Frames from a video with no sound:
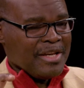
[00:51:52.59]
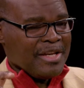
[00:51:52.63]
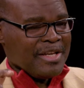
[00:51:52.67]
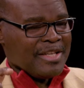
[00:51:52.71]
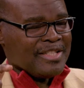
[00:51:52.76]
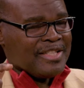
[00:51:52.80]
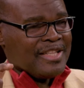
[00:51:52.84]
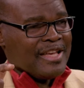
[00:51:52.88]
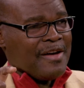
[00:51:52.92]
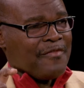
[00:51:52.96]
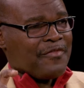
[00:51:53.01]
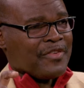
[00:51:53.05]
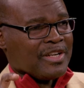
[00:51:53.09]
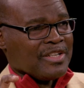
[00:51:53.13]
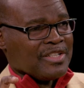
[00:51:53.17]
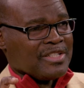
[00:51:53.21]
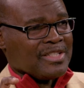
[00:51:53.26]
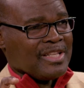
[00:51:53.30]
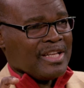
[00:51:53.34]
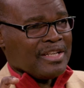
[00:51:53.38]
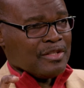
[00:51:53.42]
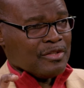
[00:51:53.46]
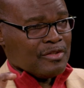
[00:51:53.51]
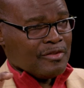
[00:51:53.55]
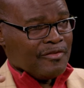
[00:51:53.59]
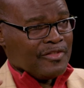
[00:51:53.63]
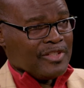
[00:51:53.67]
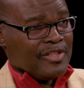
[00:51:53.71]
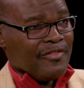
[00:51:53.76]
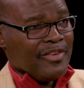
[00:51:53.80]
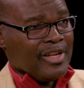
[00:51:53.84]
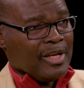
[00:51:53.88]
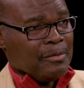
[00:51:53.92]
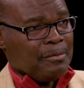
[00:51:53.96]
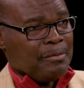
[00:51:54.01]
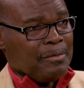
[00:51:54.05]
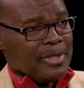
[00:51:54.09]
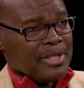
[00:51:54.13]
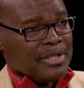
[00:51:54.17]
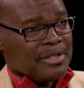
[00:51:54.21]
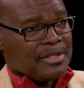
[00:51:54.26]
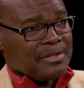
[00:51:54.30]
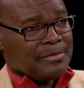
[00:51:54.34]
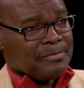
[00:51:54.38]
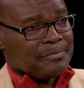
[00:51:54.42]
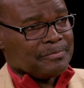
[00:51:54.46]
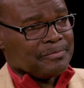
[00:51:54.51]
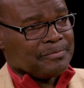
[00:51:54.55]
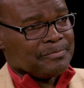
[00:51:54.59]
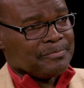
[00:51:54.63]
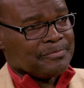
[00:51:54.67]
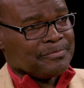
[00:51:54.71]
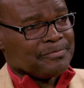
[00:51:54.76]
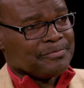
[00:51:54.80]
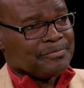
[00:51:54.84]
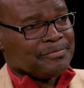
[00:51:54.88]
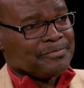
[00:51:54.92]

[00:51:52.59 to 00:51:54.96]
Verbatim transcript: is the African studies of development. Mm-hmm.